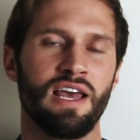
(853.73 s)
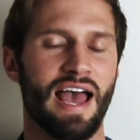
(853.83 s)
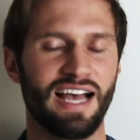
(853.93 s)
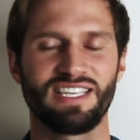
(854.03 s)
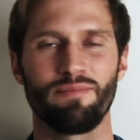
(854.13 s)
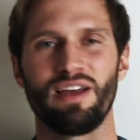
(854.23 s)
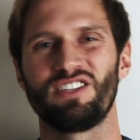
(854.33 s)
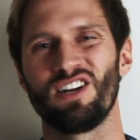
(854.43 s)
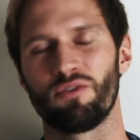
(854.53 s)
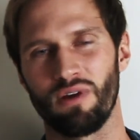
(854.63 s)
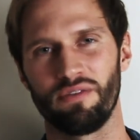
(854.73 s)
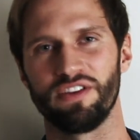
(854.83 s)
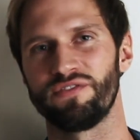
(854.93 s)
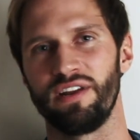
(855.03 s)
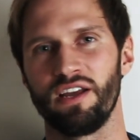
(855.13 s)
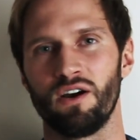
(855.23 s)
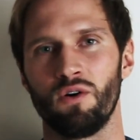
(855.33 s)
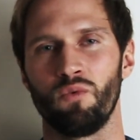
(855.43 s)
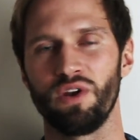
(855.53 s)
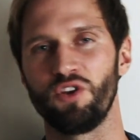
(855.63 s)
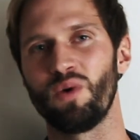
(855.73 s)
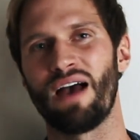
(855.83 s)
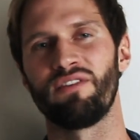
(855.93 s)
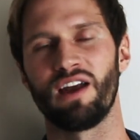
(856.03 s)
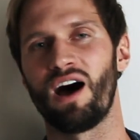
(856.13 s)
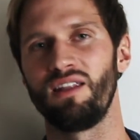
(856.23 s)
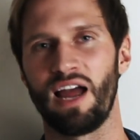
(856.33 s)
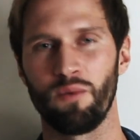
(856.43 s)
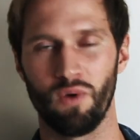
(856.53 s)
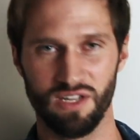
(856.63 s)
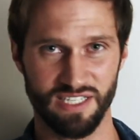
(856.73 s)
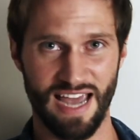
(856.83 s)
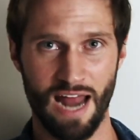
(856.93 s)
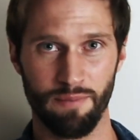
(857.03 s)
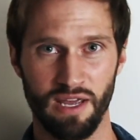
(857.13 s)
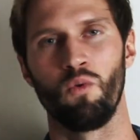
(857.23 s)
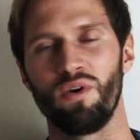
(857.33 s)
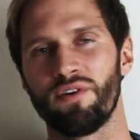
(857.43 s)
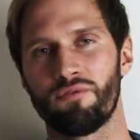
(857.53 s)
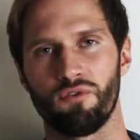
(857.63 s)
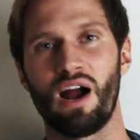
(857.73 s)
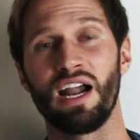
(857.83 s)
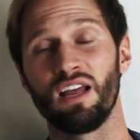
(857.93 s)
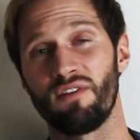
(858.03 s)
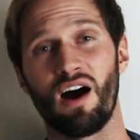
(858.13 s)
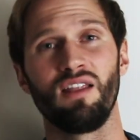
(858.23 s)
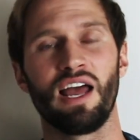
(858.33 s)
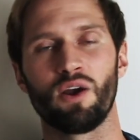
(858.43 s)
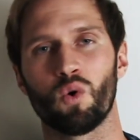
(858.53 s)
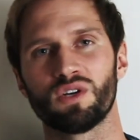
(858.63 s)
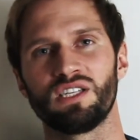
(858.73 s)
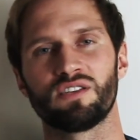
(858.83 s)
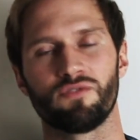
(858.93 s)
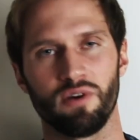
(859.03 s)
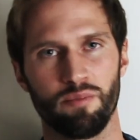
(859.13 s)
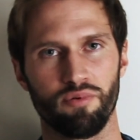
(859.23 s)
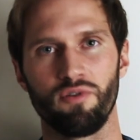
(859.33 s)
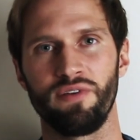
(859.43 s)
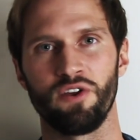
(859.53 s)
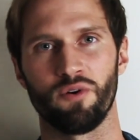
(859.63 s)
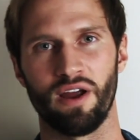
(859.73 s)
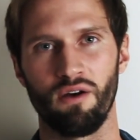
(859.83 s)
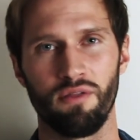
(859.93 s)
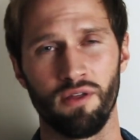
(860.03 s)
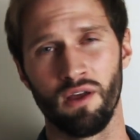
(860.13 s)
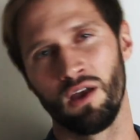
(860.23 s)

as I mentioned throughout this video, we do have an online wellness academy with a variety of online courses for improving your health.